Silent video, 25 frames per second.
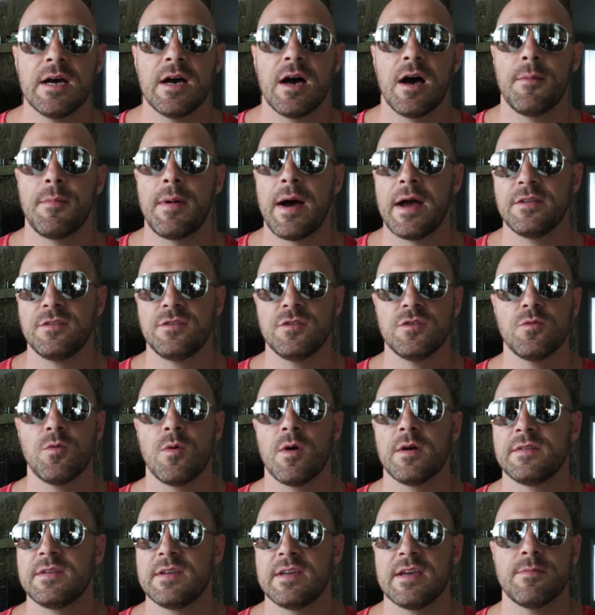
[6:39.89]
I do
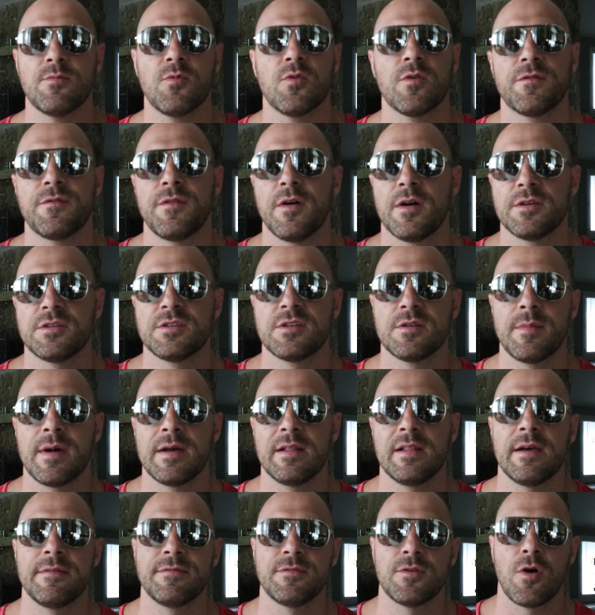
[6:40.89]
want to get more function on my
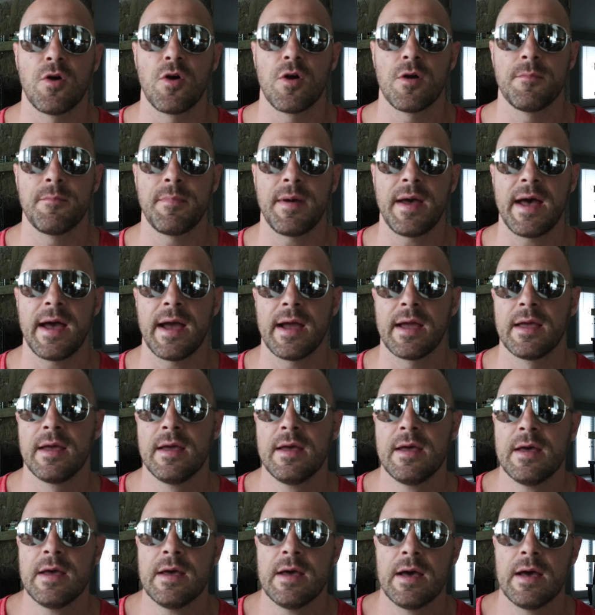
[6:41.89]
left arm back.